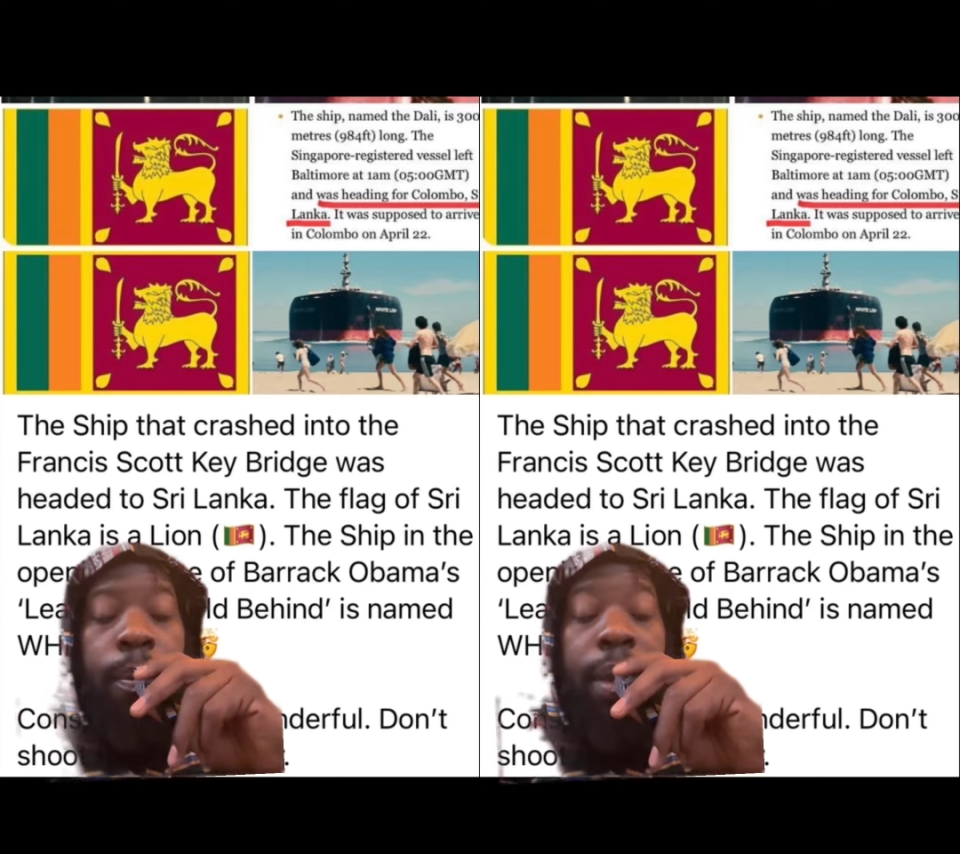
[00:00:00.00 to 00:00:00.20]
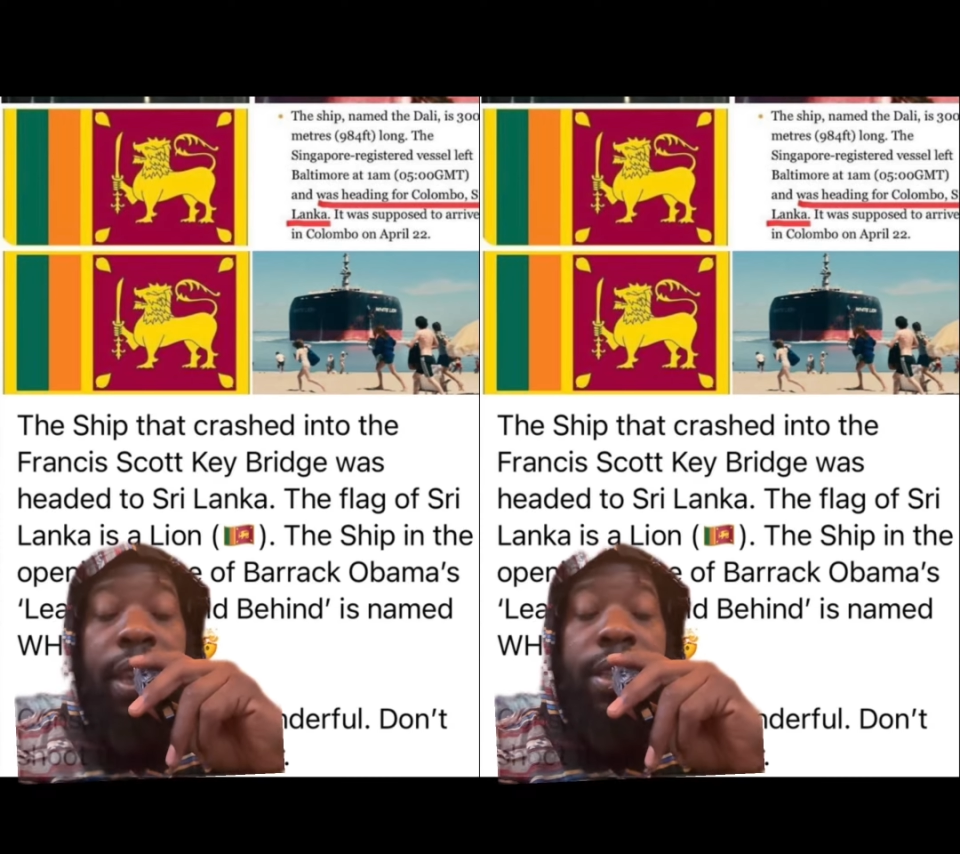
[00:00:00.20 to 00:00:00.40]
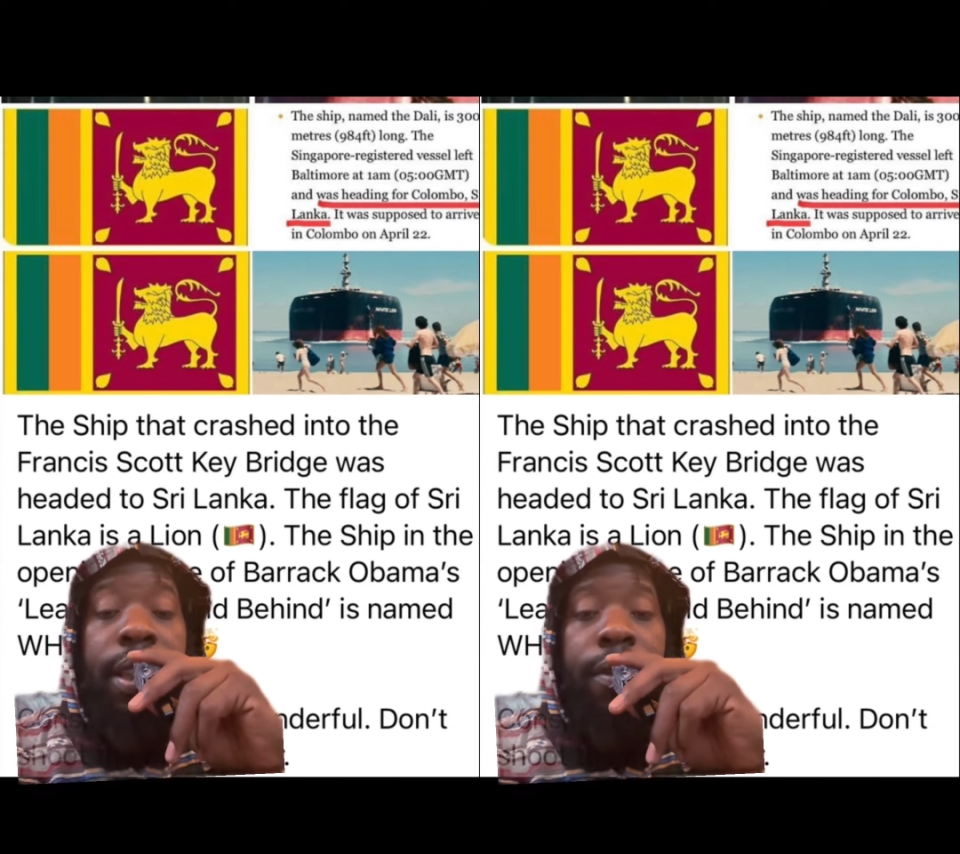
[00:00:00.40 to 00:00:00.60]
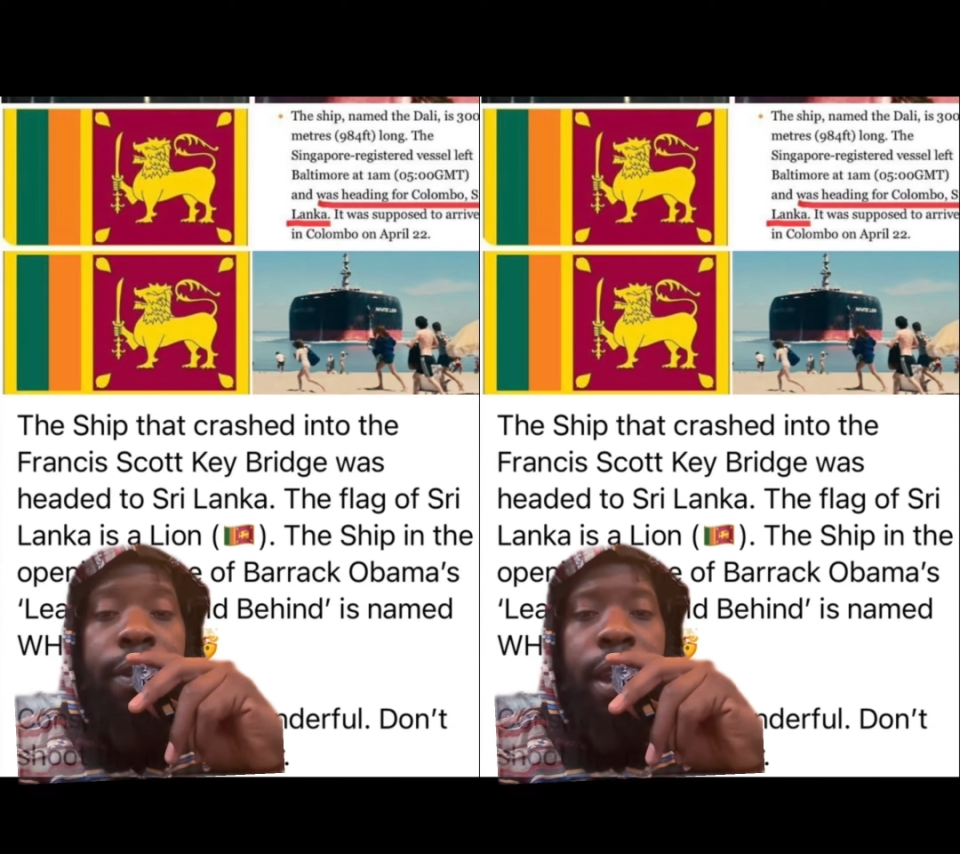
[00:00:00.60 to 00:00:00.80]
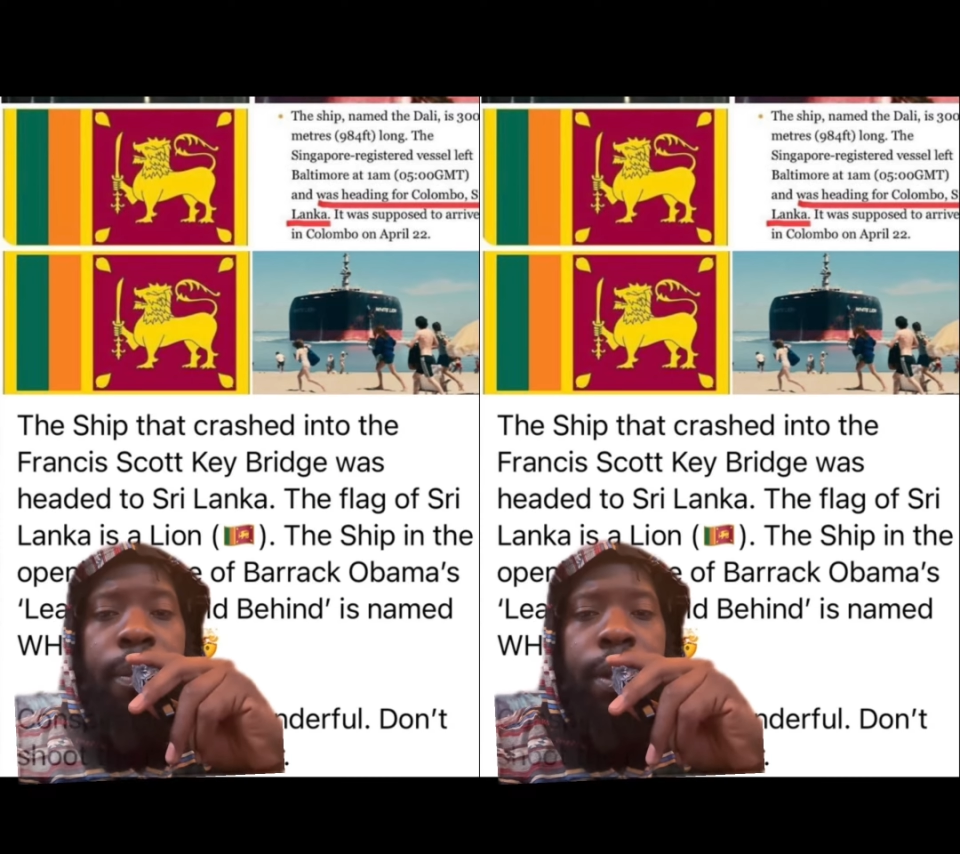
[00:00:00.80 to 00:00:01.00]
Peace and
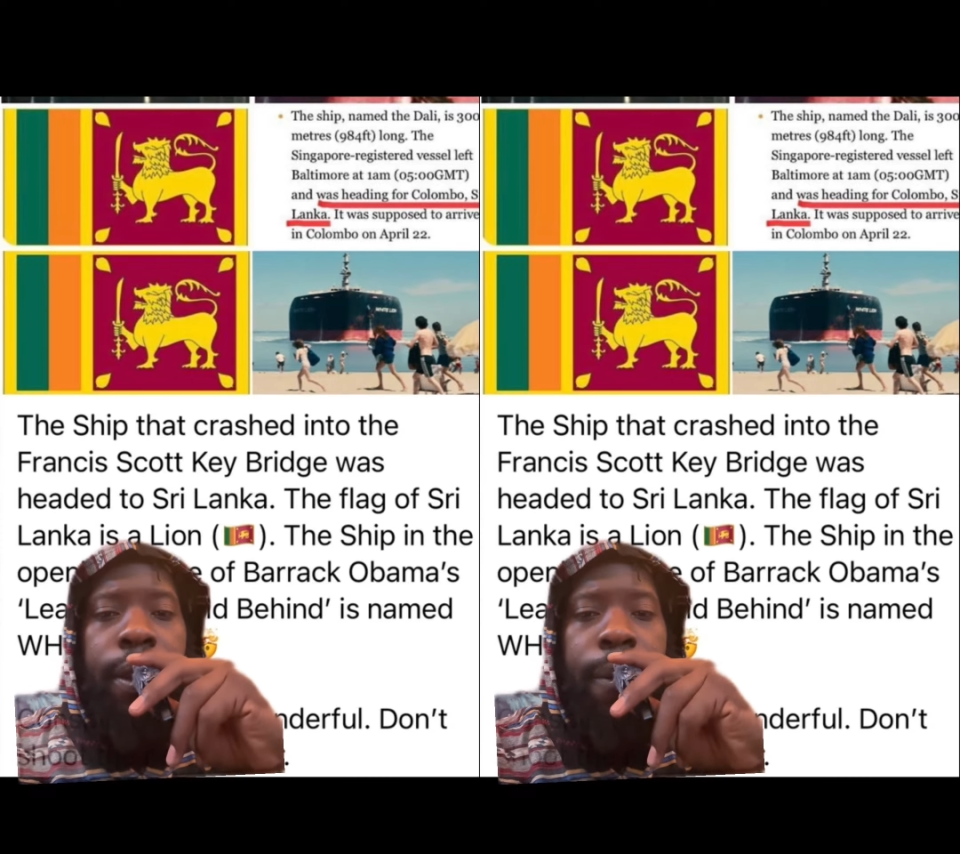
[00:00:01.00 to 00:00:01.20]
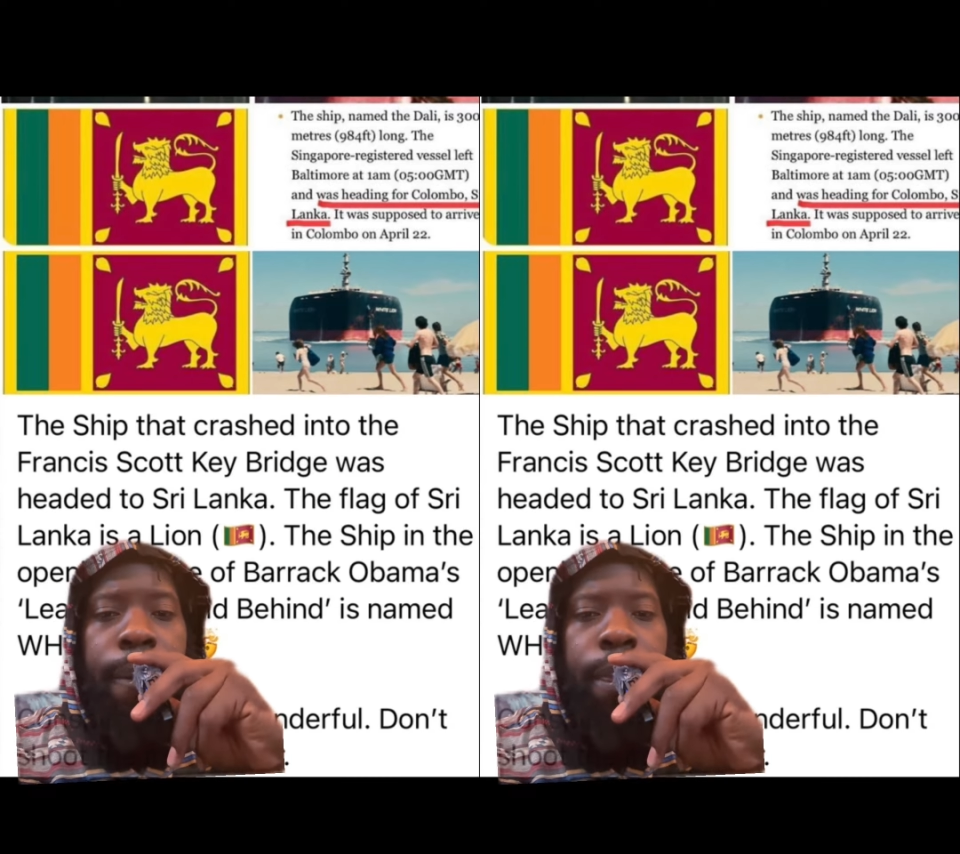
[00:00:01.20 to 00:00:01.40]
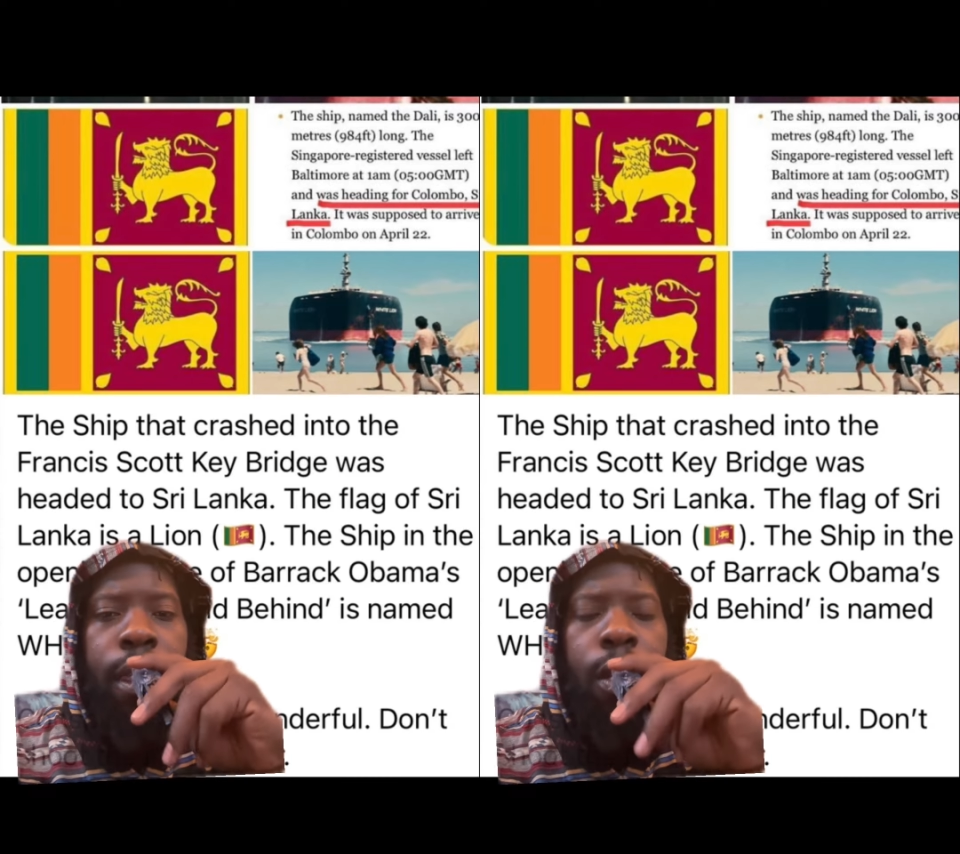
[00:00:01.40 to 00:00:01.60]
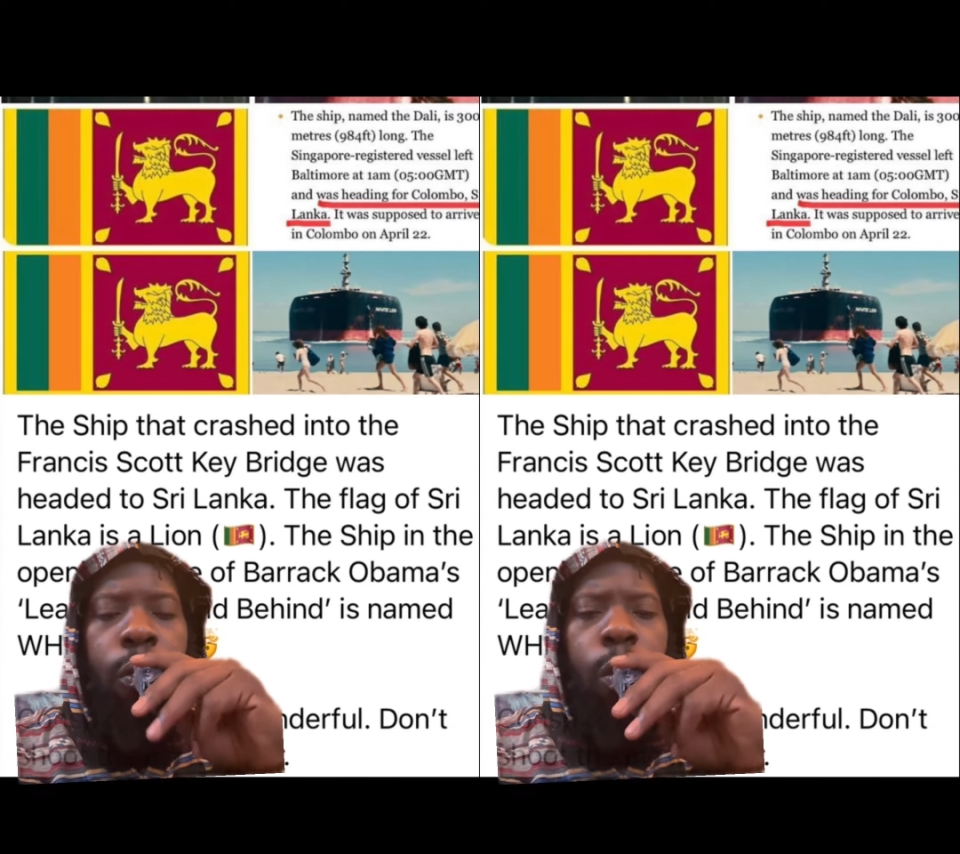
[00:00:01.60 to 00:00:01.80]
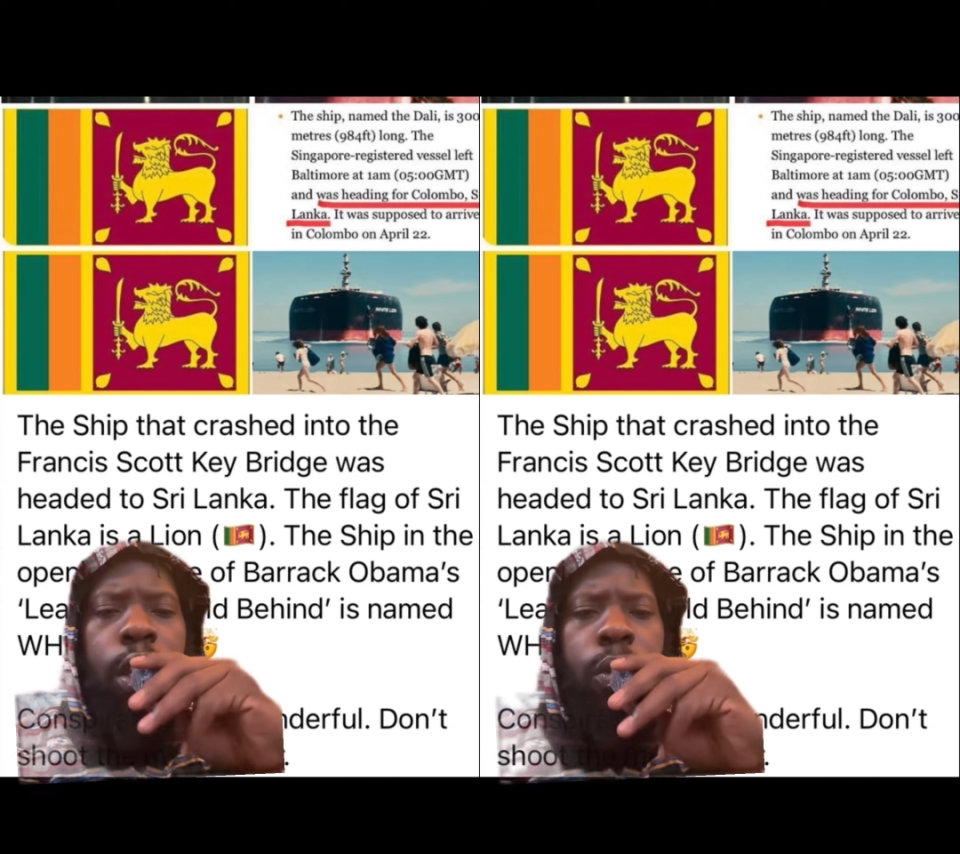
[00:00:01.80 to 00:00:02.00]
family.
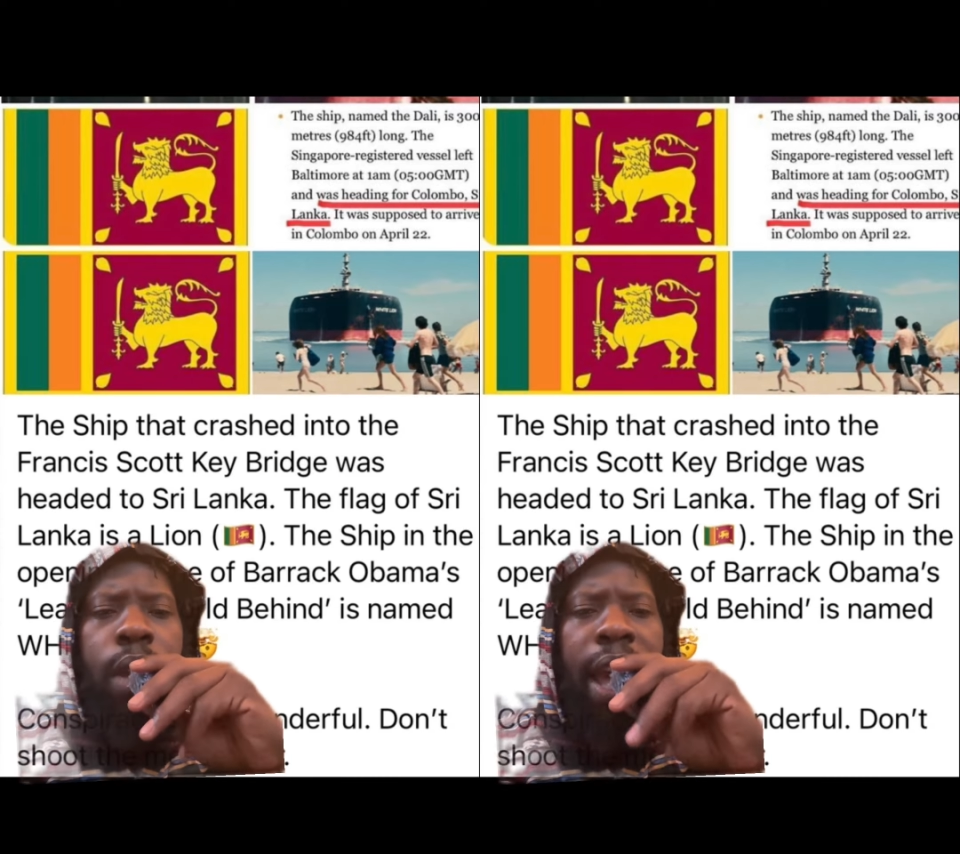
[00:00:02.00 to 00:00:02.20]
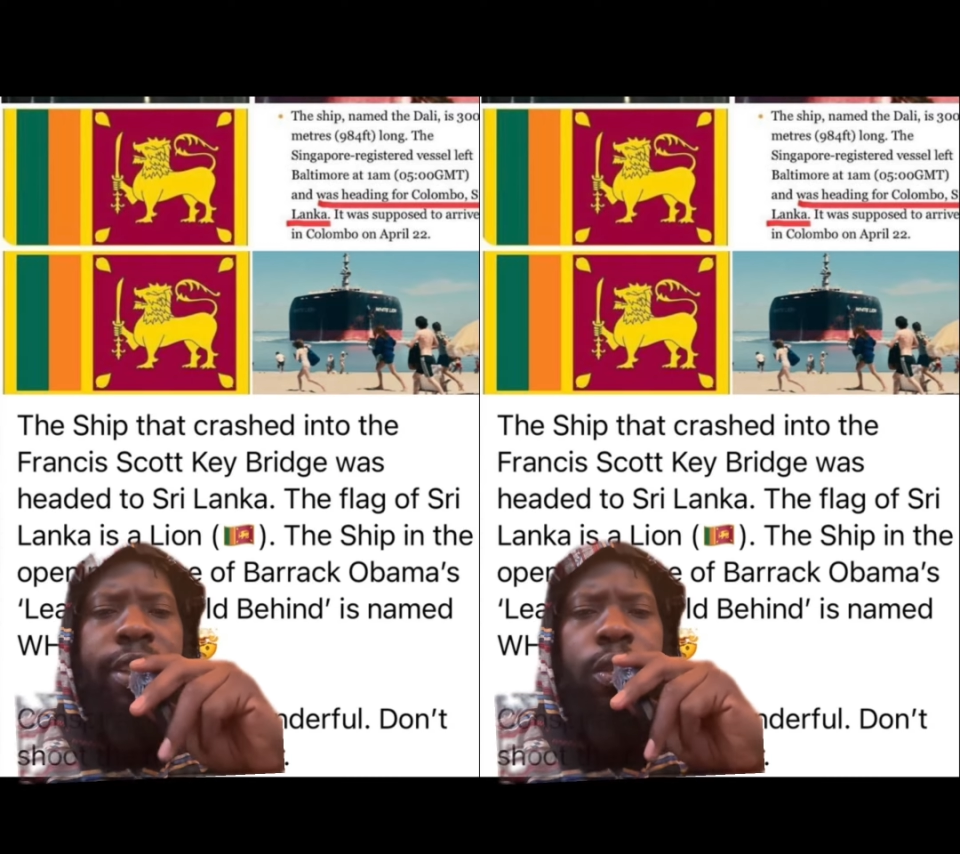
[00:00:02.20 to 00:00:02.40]
Were you guys